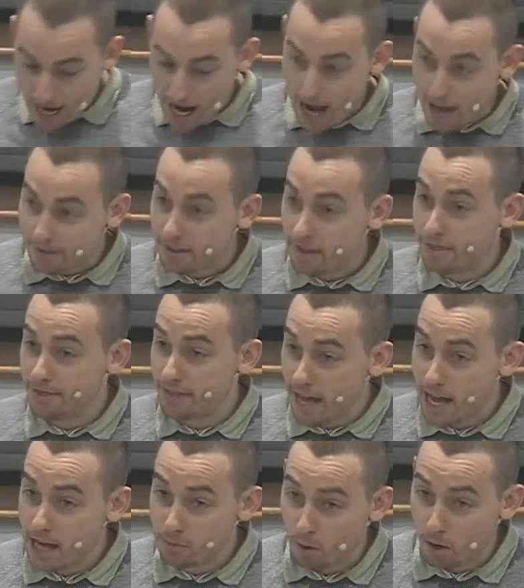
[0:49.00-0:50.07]
And the
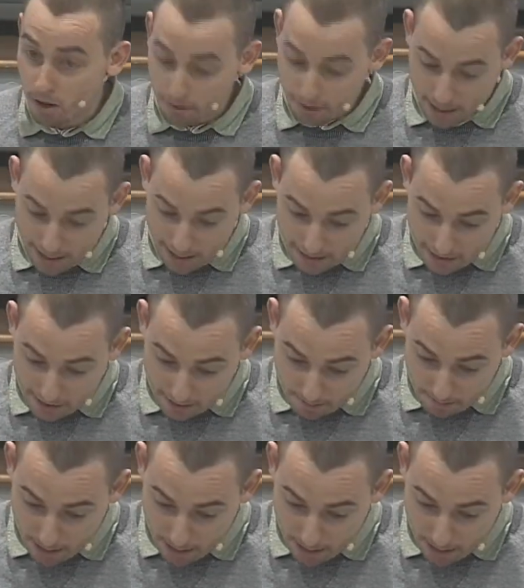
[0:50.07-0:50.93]
third one is